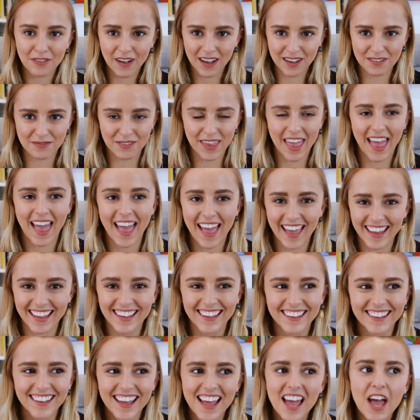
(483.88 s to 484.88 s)

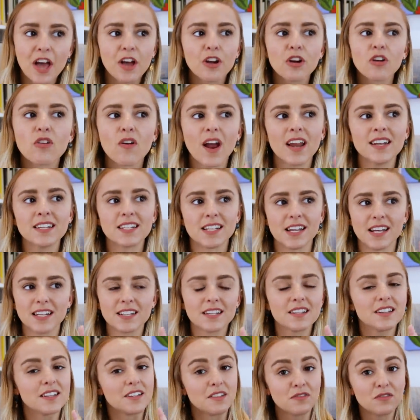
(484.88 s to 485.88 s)
5k.
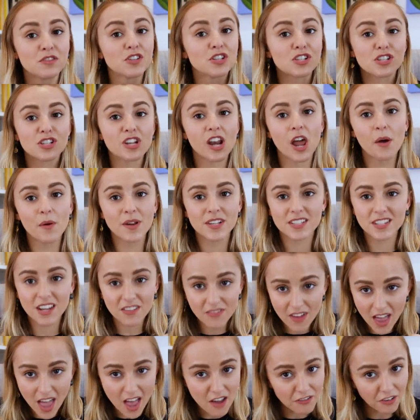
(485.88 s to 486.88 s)
Granted, the slowest
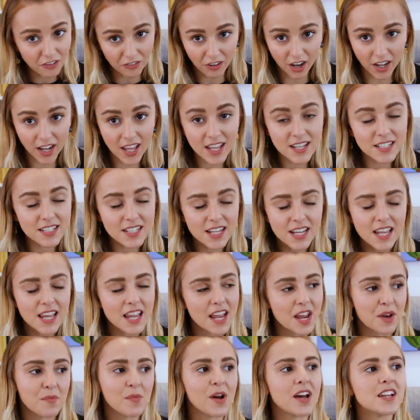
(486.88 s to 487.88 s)
I've ever run it
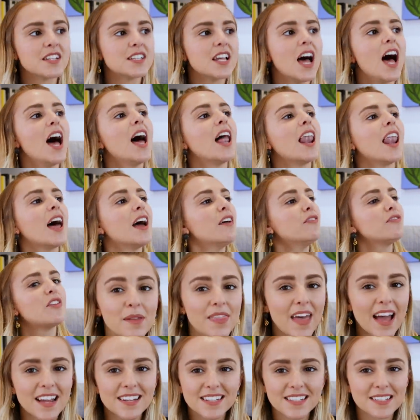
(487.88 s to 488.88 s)
in my entire life,
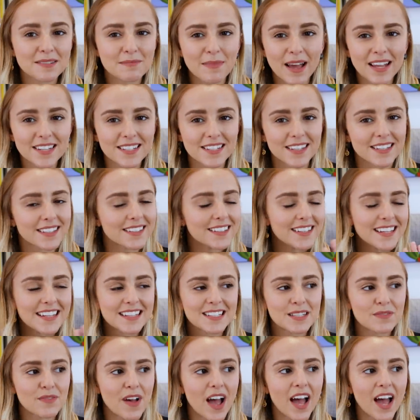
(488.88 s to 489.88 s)
but that doesn't matter. It's